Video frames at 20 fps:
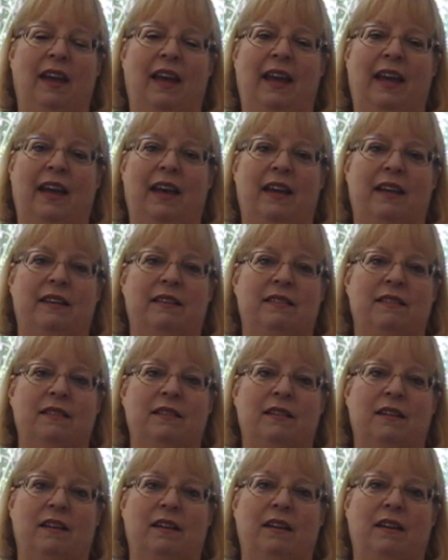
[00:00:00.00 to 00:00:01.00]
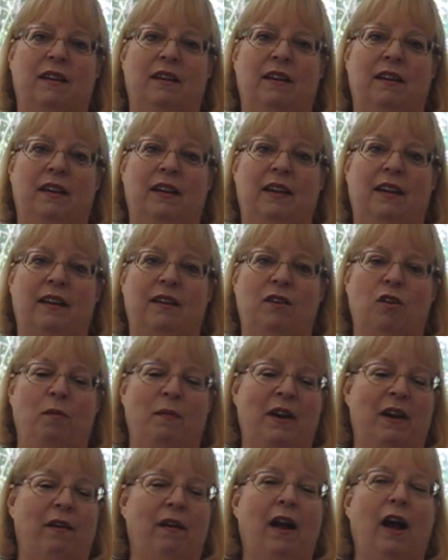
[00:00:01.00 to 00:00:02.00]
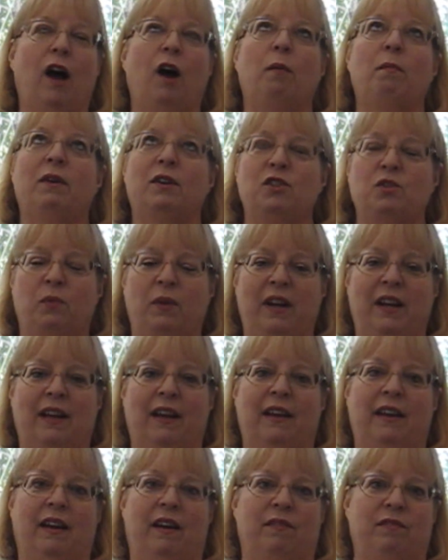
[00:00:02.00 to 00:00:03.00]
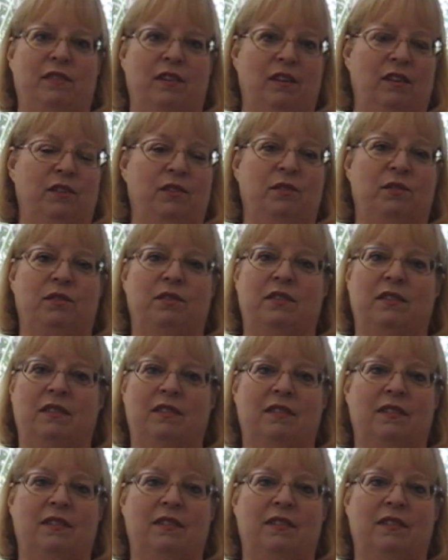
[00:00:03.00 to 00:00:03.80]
and no matter how much weight I have to lose,